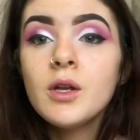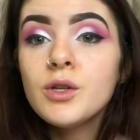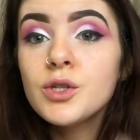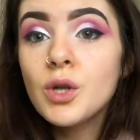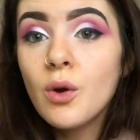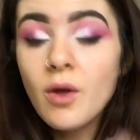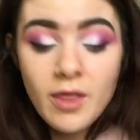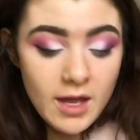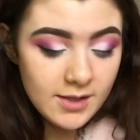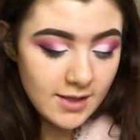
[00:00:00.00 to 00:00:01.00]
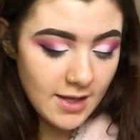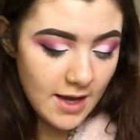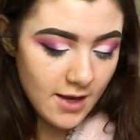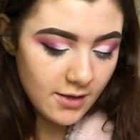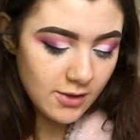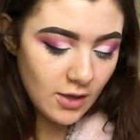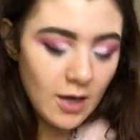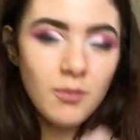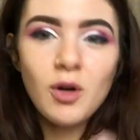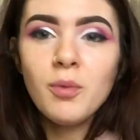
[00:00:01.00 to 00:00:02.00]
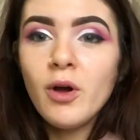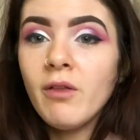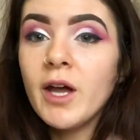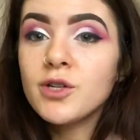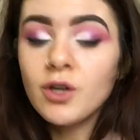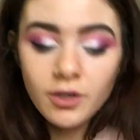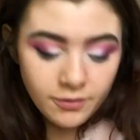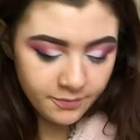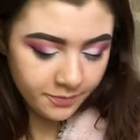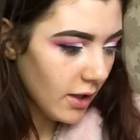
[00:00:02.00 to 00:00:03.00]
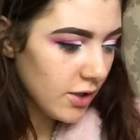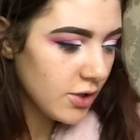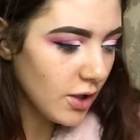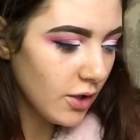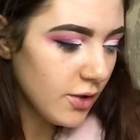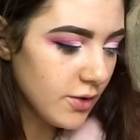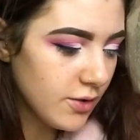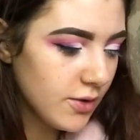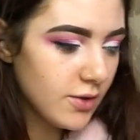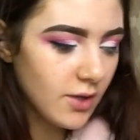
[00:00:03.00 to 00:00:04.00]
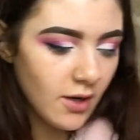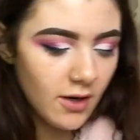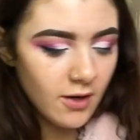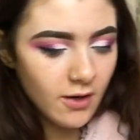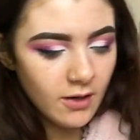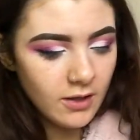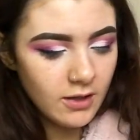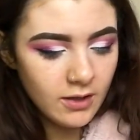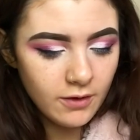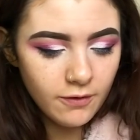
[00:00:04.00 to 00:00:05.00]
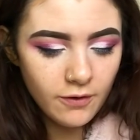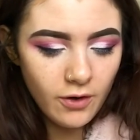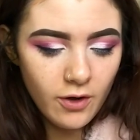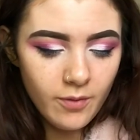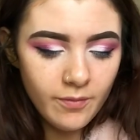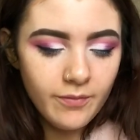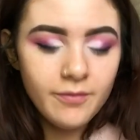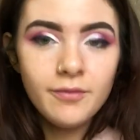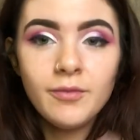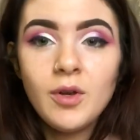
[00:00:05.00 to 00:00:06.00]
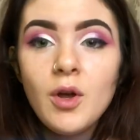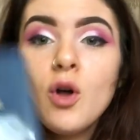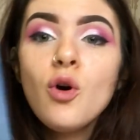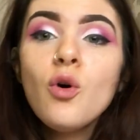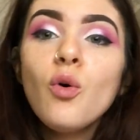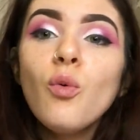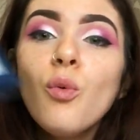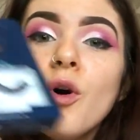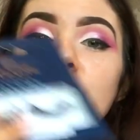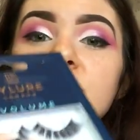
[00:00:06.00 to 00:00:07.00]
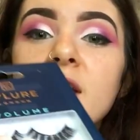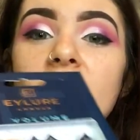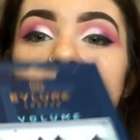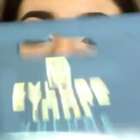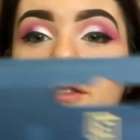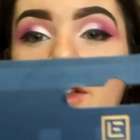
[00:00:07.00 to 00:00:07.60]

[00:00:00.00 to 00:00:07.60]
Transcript: So that's that. So now I'm gonna put a lash on. The lashes I use are from whatever